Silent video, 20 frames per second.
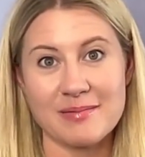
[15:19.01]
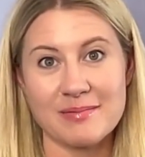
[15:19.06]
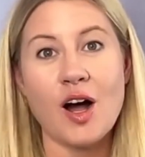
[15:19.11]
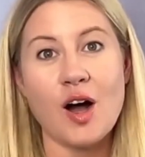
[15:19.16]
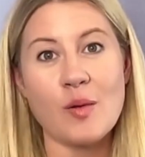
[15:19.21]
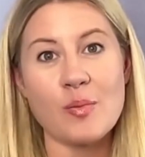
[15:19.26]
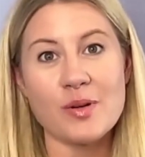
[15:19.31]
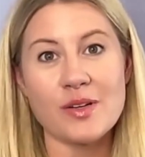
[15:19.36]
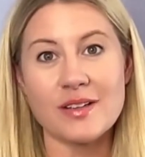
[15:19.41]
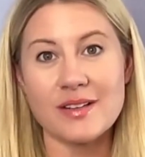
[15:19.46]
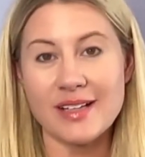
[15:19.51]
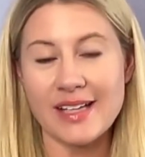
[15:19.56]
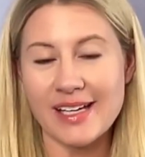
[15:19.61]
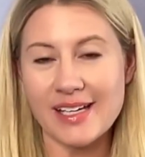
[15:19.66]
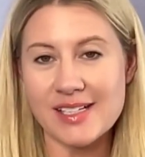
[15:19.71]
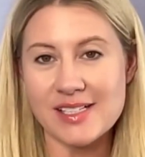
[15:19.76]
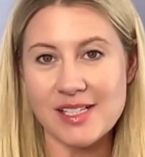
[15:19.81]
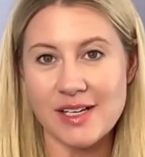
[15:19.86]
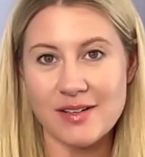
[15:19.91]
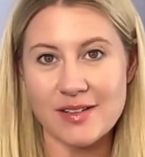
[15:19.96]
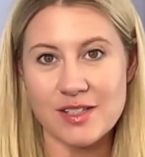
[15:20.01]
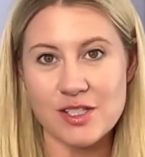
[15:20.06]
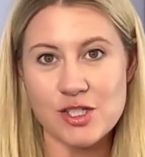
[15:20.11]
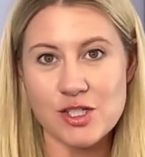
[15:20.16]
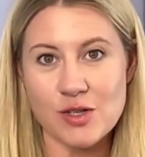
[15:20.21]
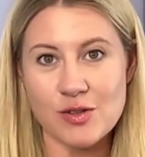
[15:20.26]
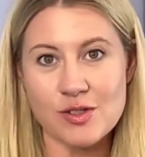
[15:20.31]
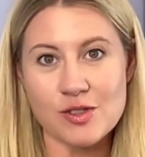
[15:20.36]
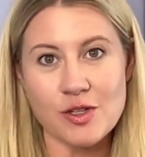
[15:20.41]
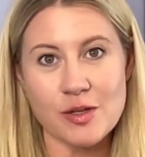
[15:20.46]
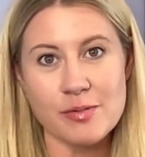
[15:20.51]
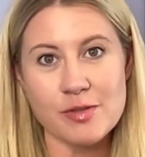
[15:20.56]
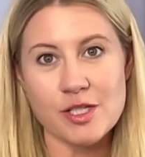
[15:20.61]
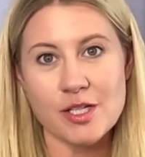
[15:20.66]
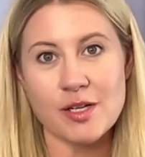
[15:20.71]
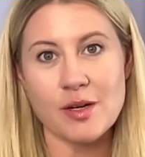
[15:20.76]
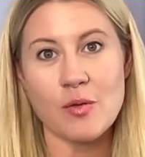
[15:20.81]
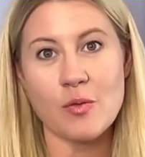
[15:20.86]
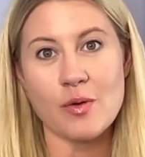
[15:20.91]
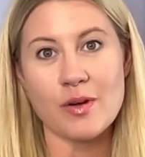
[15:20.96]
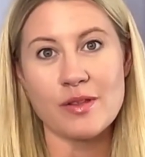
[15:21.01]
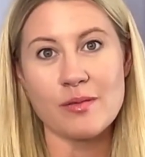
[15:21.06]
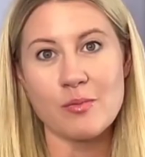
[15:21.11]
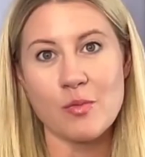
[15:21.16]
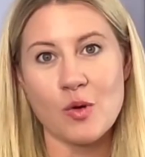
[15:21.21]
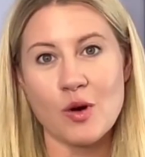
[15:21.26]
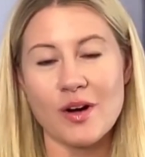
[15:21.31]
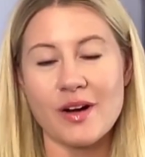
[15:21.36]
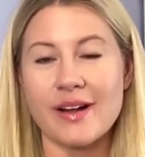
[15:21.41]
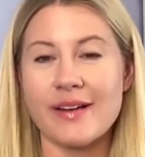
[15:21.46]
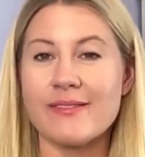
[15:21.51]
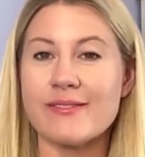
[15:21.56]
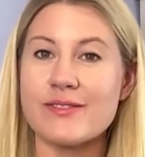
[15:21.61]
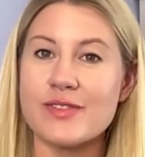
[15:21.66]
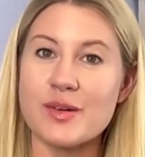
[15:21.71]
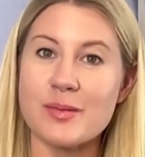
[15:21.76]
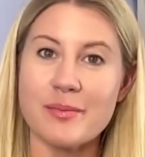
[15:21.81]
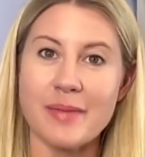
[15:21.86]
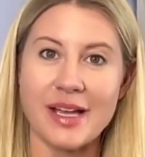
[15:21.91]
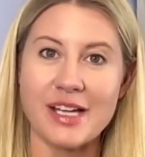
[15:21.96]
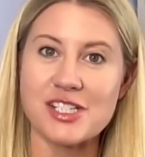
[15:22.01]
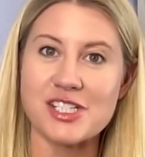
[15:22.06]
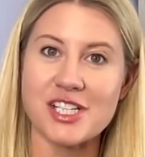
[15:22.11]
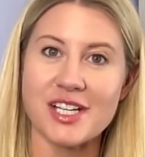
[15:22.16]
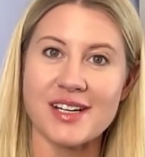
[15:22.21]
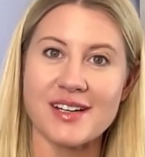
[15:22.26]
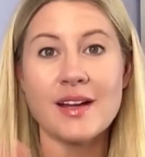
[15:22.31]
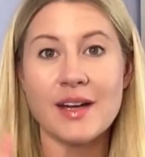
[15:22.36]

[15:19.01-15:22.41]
I'll put a link down in the show description with more information.